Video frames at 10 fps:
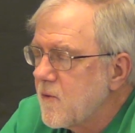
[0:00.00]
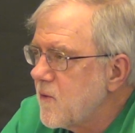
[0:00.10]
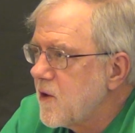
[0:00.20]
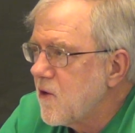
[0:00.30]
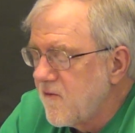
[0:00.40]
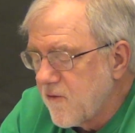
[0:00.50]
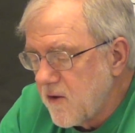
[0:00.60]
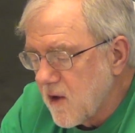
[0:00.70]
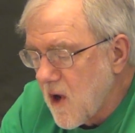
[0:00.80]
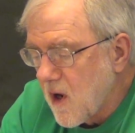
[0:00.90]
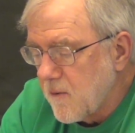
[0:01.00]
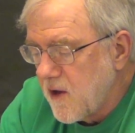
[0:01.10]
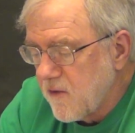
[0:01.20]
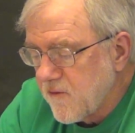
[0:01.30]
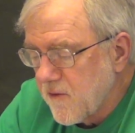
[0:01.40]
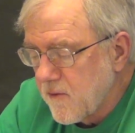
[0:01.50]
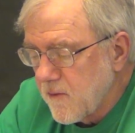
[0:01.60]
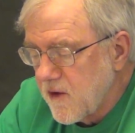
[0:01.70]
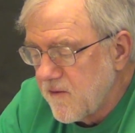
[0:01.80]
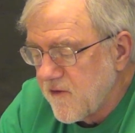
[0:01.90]
It would be good for the economy and
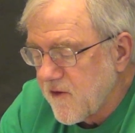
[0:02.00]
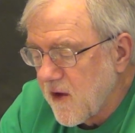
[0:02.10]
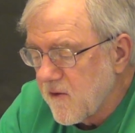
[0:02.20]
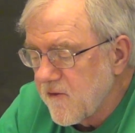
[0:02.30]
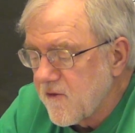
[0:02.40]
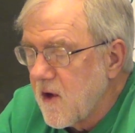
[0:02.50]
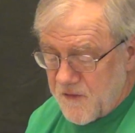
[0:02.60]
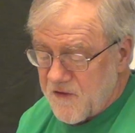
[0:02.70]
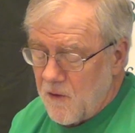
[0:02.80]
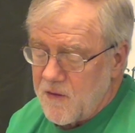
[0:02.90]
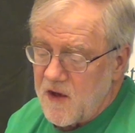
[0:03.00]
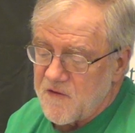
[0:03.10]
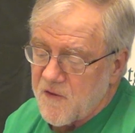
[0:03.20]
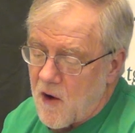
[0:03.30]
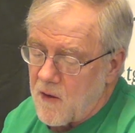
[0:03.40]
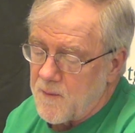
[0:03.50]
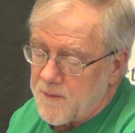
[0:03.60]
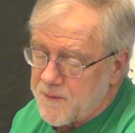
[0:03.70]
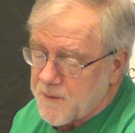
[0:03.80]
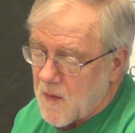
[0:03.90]
for living standards. So these are
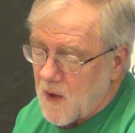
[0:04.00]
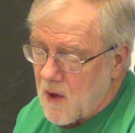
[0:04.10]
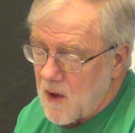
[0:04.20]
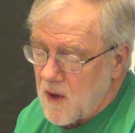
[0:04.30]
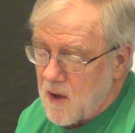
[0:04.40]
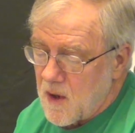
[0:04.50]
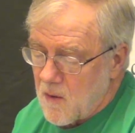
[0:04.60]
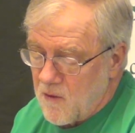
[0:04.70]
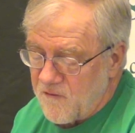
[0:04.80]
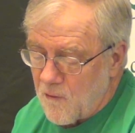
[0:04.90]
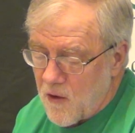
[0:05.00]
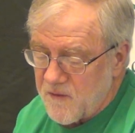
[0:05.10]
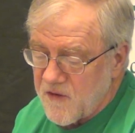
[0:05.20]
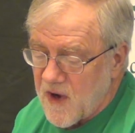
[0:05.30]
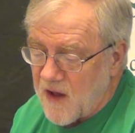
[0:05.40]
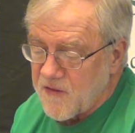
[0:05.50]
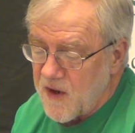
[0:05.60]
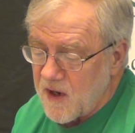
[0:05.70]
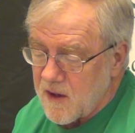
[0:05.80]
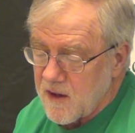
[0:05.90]
reforms that I
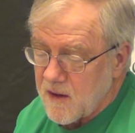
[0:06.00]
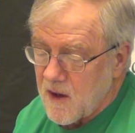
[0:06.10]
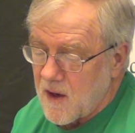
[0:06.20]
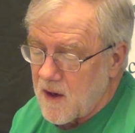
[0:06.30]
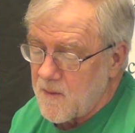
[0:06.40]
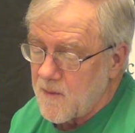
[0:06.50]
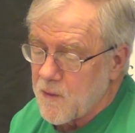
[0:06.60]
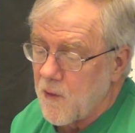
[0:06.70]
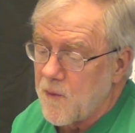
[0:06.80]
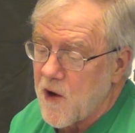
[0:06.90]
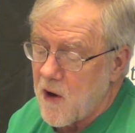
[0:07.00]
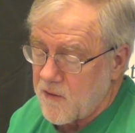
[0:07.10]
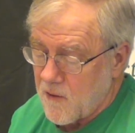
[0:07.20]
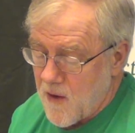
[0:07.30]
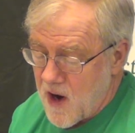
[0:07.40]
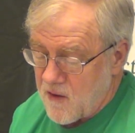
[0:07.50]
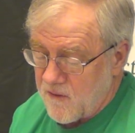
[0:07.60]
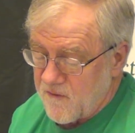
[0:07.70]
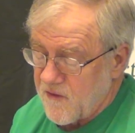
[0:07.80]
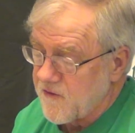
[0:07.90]
think prepare the
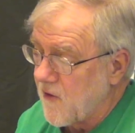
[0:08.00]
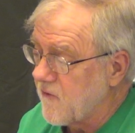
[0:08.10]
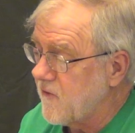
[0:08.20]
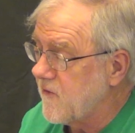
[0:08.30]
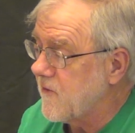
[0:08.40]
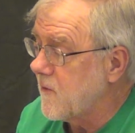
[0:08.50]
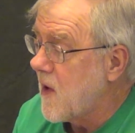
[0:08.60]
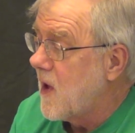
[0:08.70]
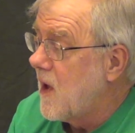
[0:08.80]
ground for socialism.